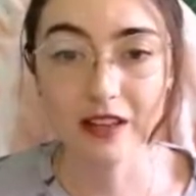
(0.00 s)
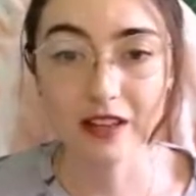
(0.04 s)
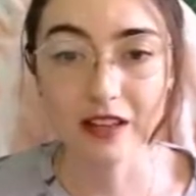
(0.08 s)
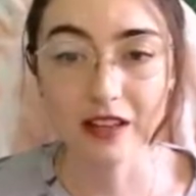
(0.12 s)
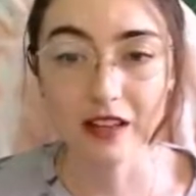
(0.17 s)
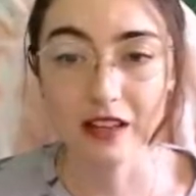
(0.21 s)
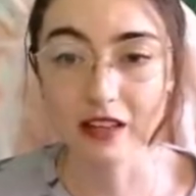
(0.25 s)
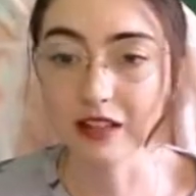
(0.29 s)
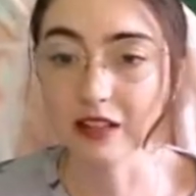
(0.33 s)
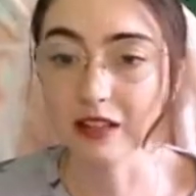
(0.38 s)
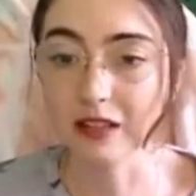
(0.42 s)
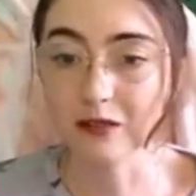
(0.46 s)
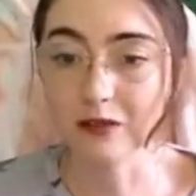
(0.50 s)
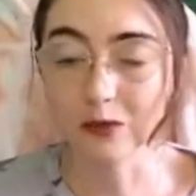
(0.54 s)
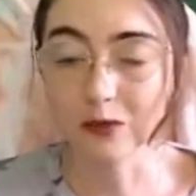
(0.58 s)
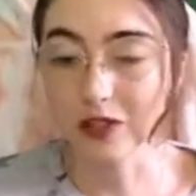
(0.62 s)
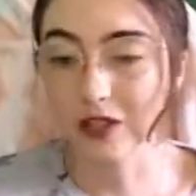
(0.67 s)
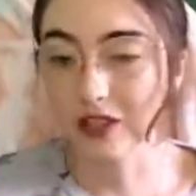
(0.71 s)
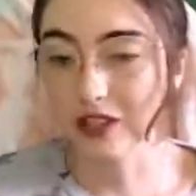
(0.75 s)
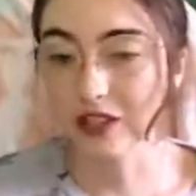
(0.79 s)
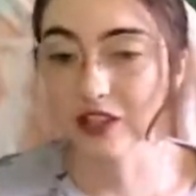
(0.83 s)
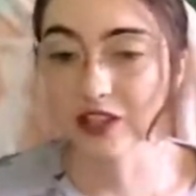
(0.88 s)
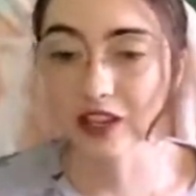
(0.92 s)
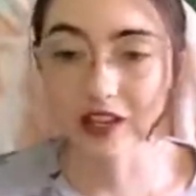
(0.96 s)
and
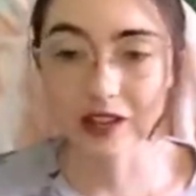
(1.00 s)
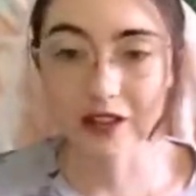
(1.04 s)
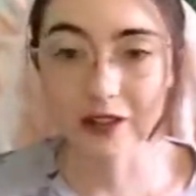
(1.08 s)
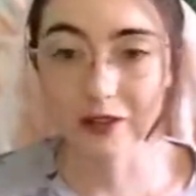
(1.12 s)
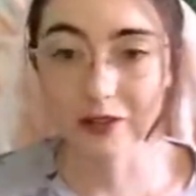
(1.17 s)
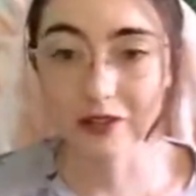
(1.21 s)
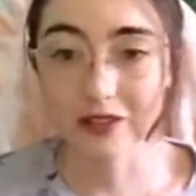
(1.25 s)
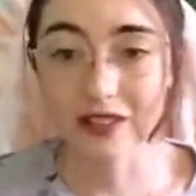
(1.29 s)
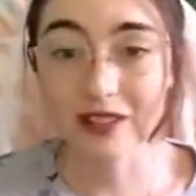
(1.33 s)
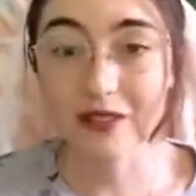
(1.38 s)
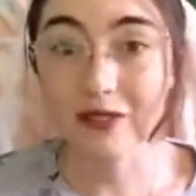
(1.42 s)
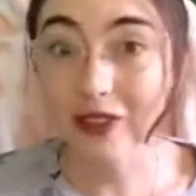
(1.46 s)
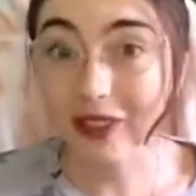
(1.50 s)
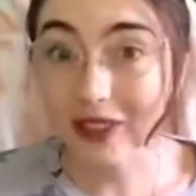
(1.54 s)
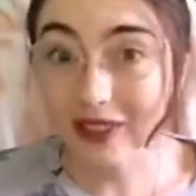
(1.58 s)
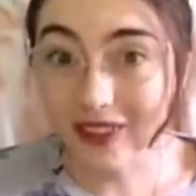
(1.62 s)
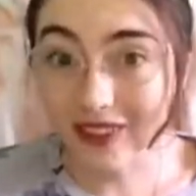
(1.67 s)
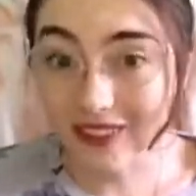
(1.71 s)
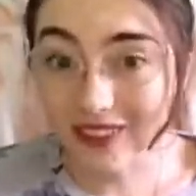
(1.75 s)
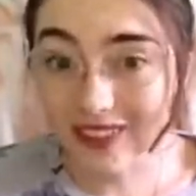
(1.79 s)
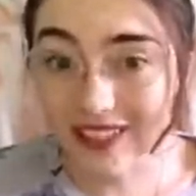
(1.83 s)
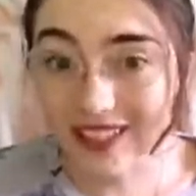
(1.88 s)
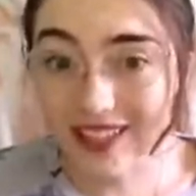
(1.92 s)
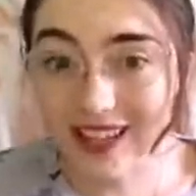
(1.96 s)
want to check out different
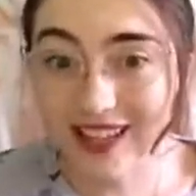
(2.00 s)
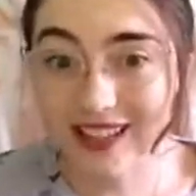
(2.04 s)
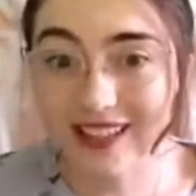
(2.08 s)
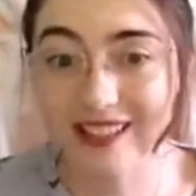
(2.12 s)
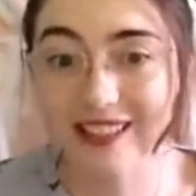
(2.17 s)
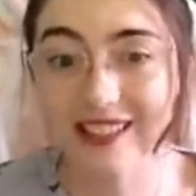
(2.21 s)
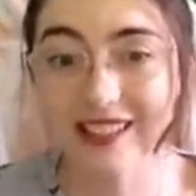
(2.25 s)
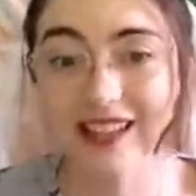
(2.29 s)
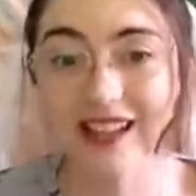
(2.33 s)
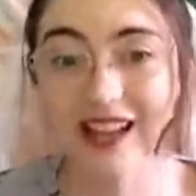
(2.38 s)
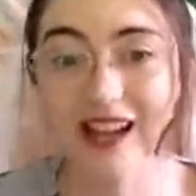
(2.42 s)
content.